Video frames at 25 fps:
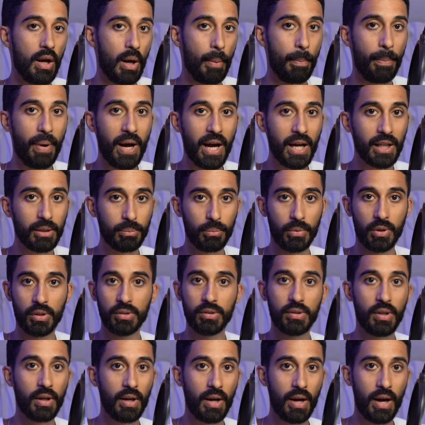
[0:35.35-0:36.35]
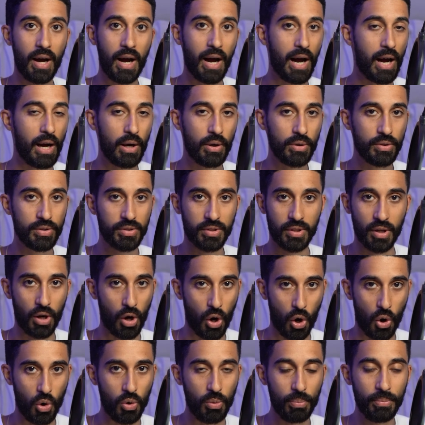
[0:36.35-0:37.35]
apartment, house,
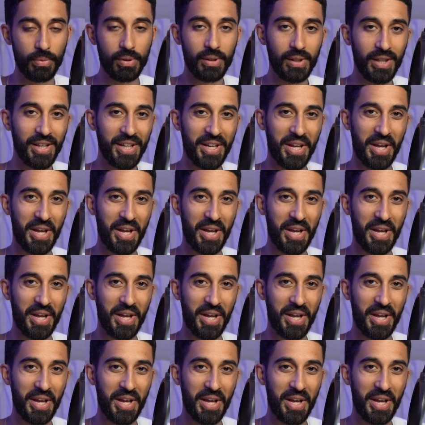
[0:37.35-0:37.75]
home,